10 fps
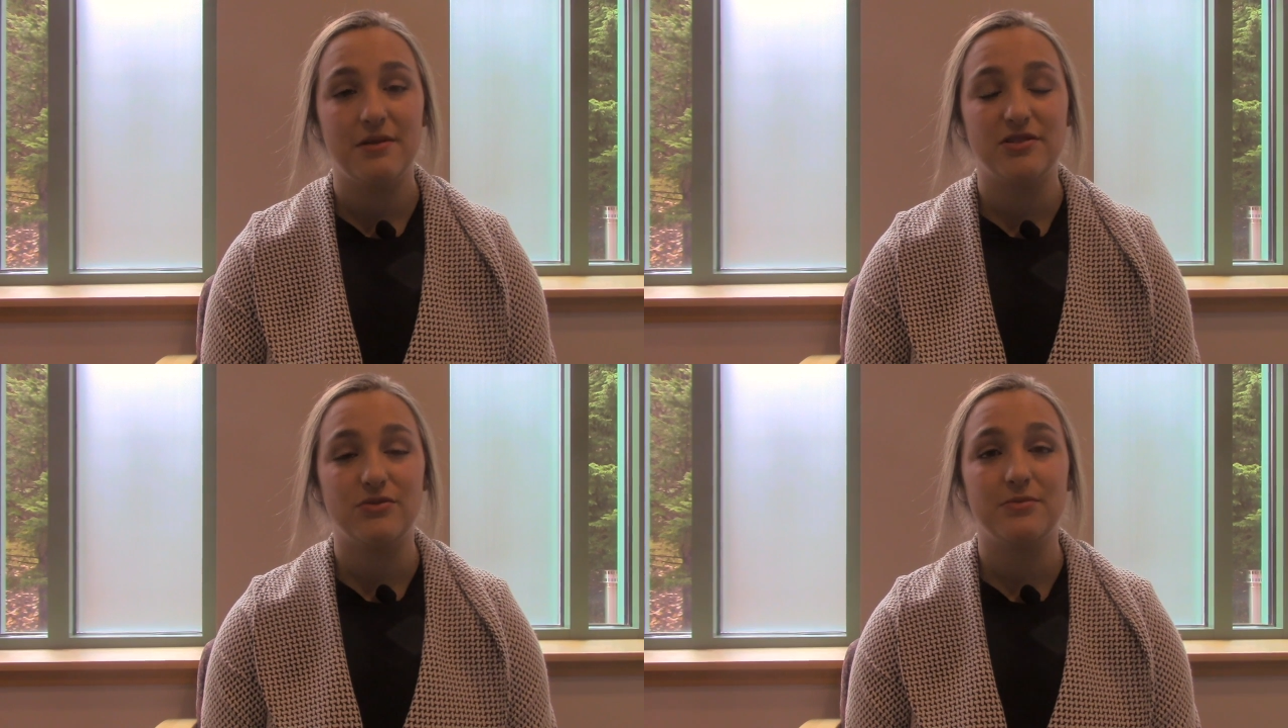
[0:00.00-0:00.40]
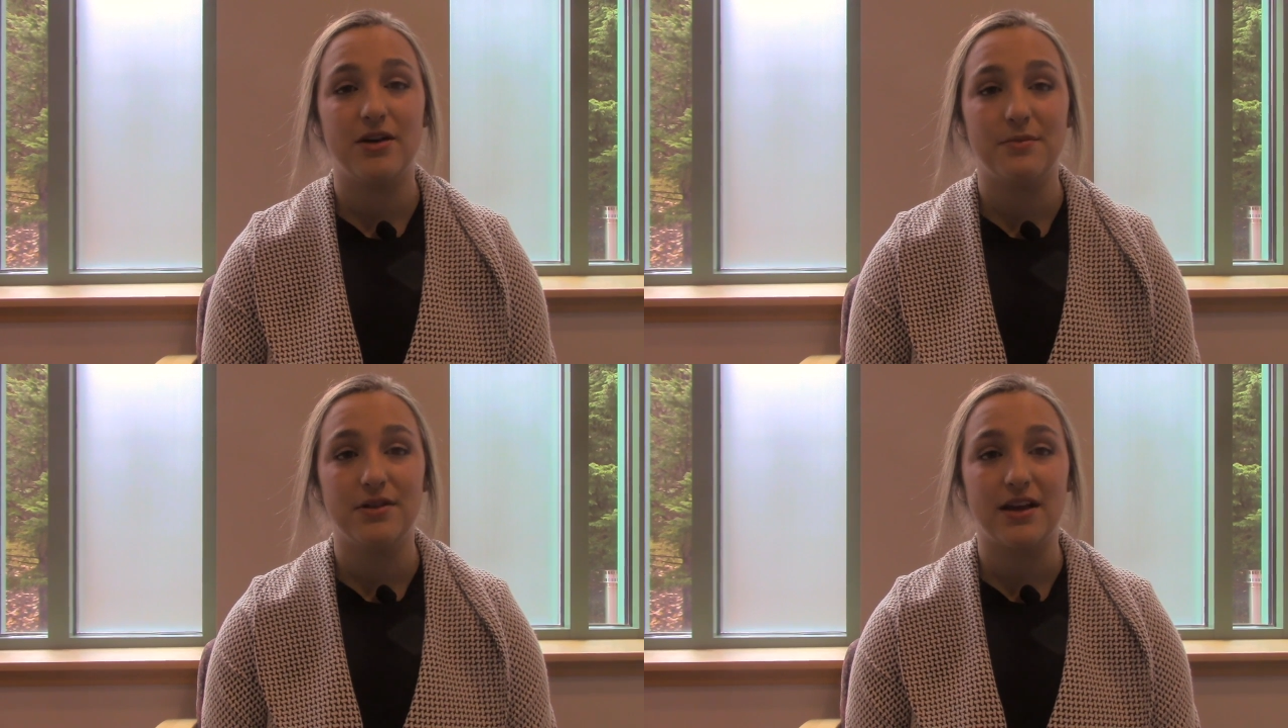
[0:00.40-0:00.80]
between
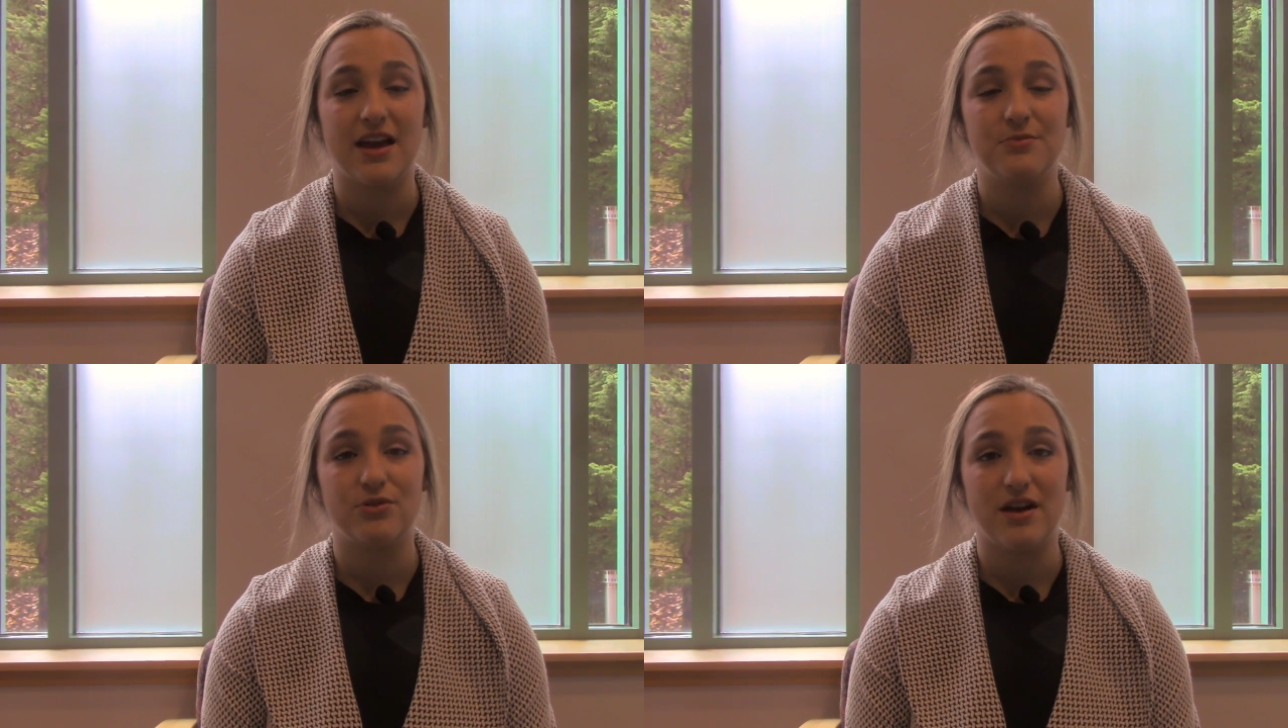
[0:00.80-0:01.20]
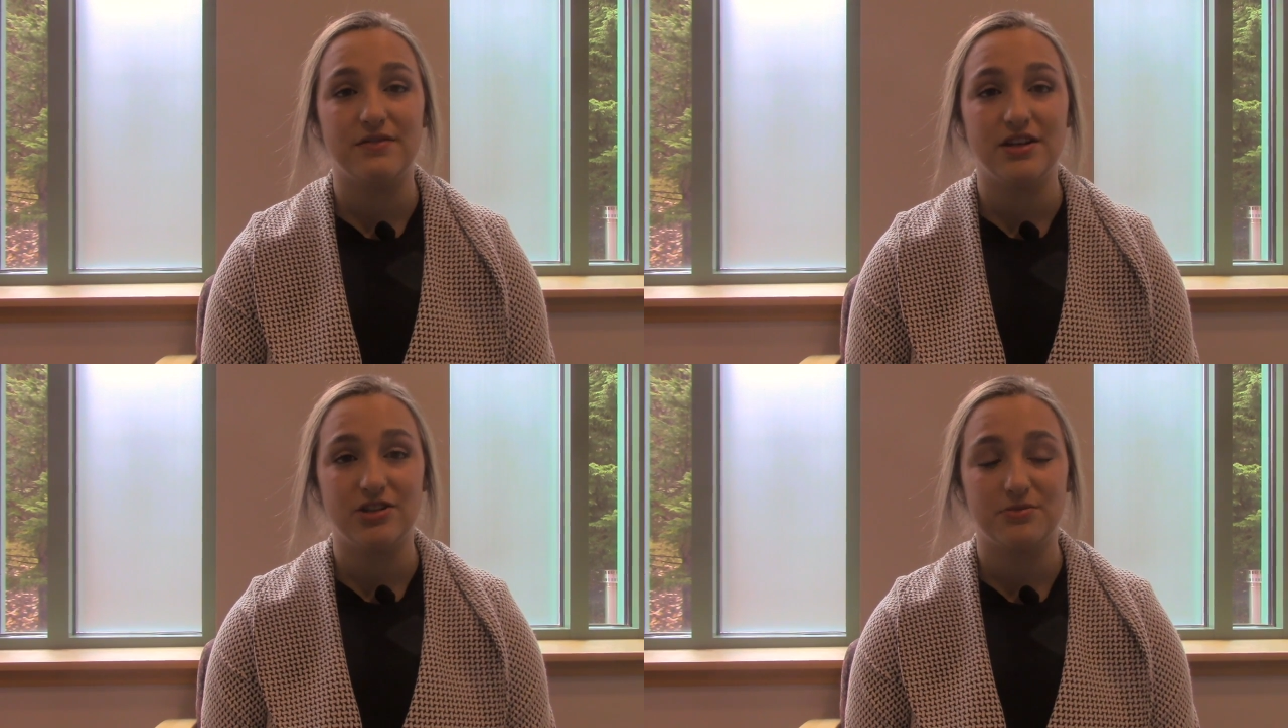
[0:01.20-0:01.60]
public and
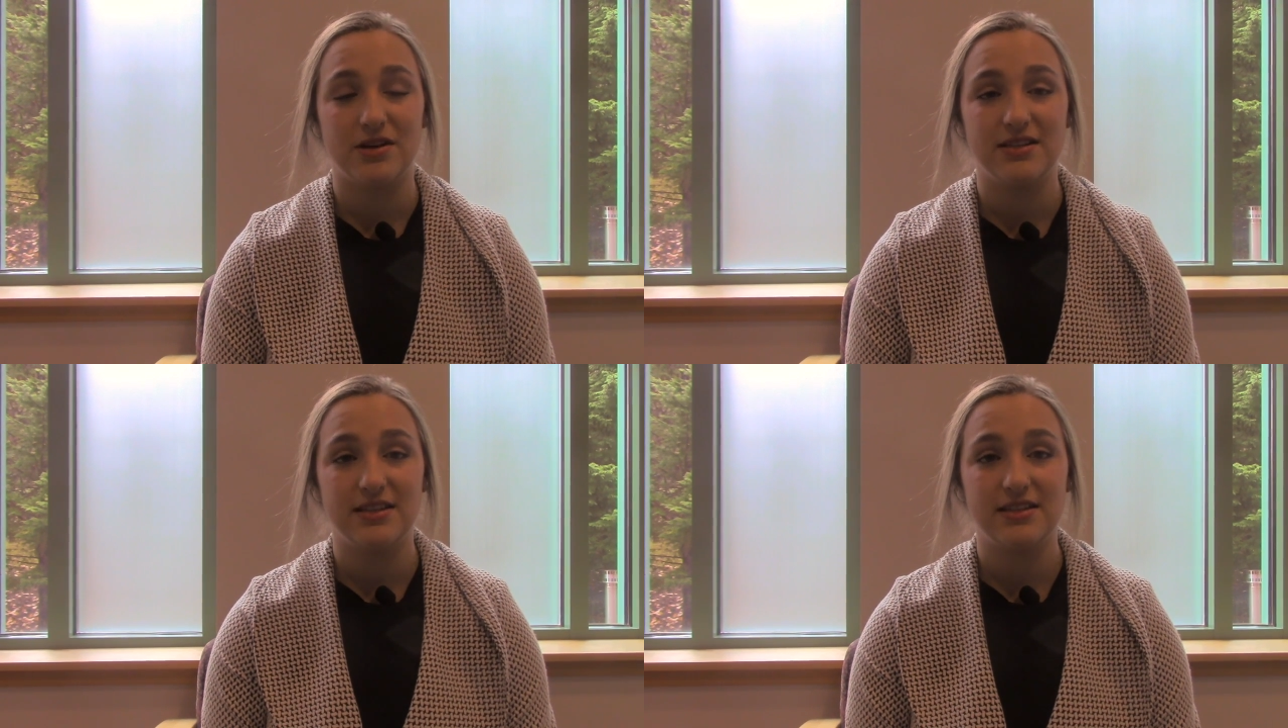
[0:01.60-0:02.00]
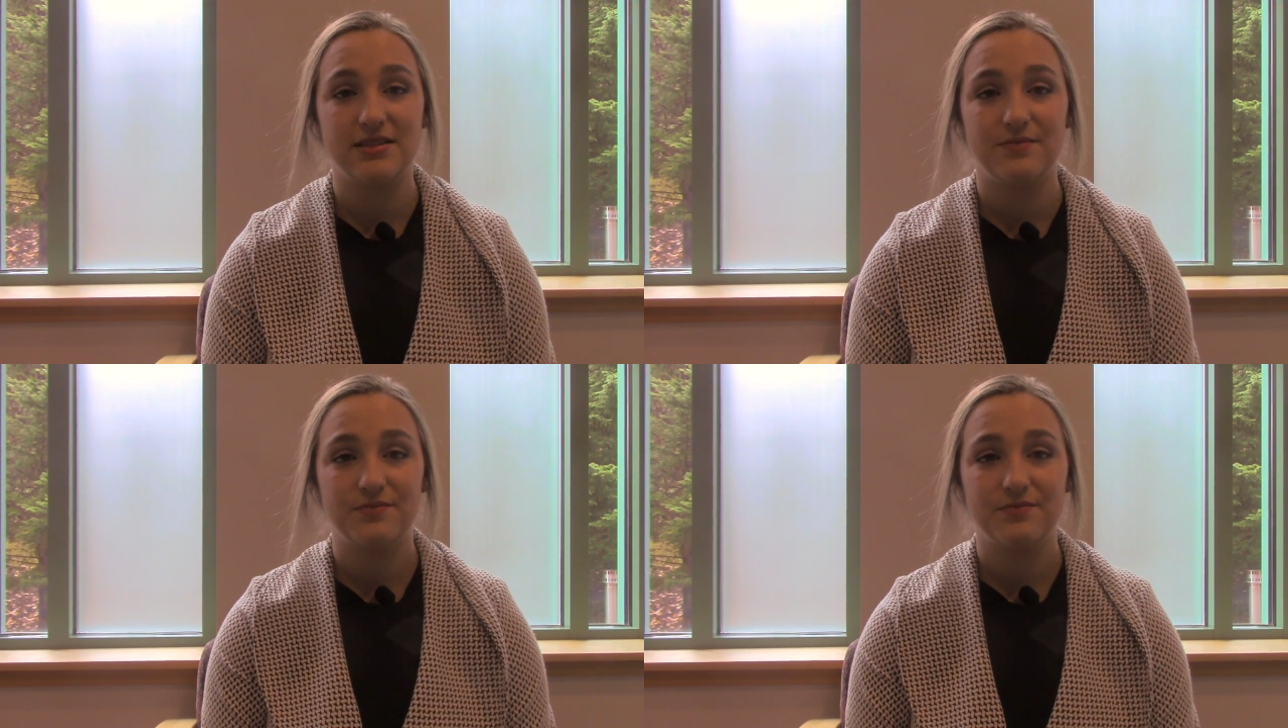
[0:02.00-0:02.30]
private enterprises.